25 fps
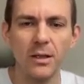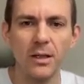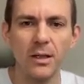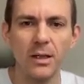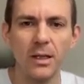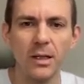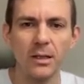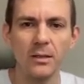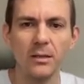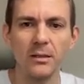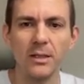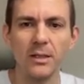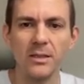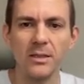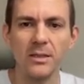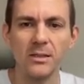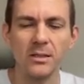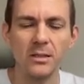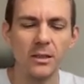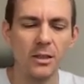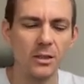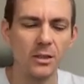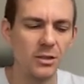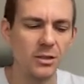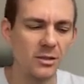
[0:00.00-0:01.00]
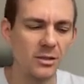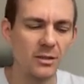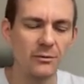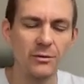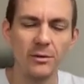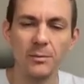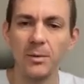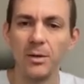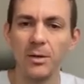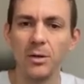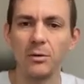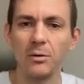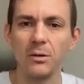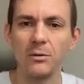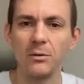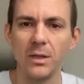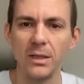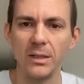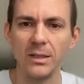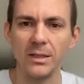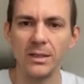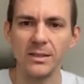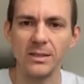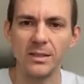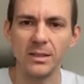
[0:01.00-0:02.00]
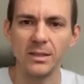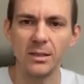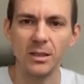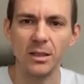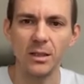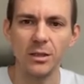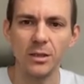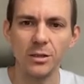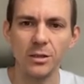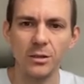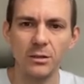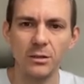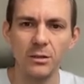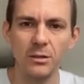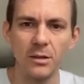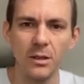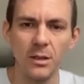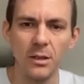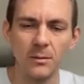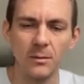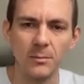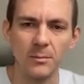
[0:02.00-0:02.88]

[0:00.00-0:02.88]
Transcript: and the destination there will be only one destination